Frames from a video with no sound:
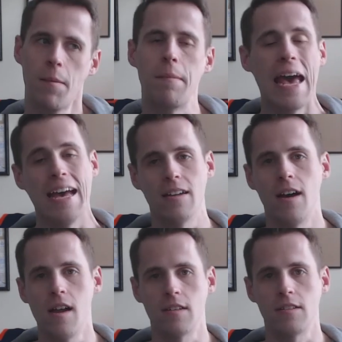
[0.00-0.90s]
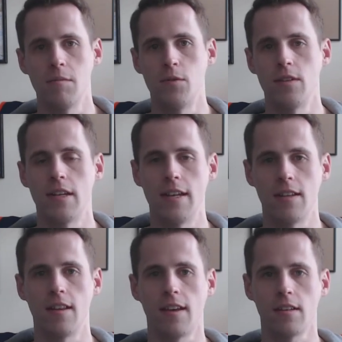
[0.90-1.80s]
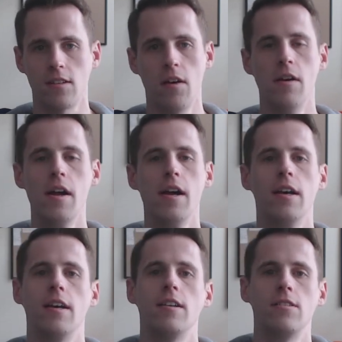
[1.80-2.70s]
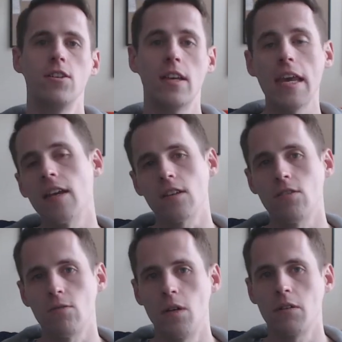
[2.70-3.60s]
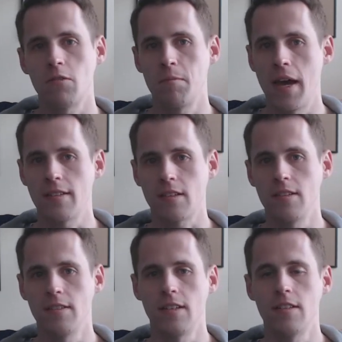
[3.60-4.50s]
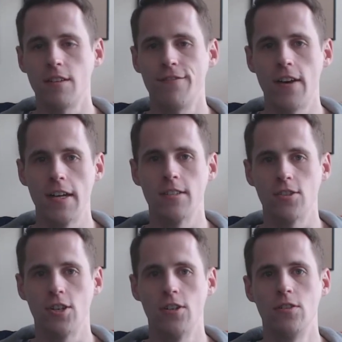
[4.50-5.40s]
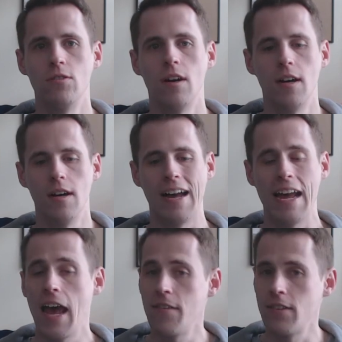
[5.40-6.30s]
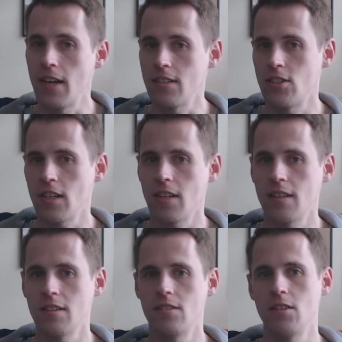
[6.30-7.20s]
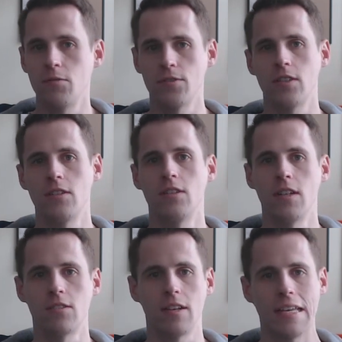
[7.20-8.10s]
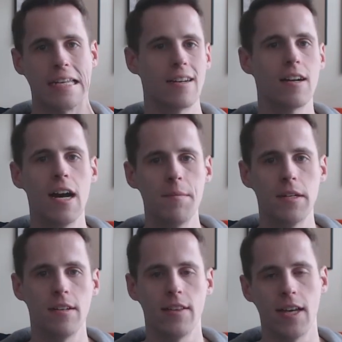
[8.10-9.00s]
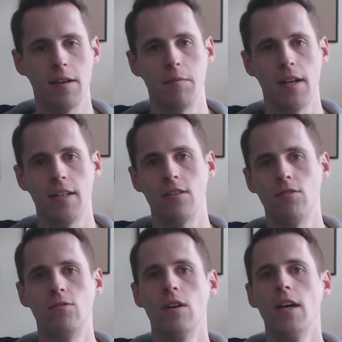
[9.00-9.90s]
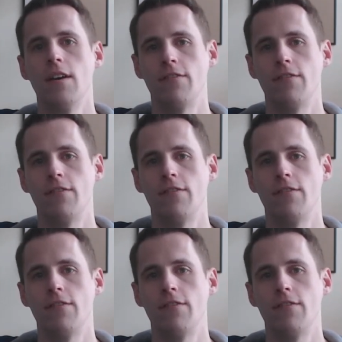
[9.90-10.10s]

bad, honestly, more than anything. So you can't go wrong with Basilisk. It's a fine show. I have not checked out the sequel series yet, so I cannot comment on that, but I know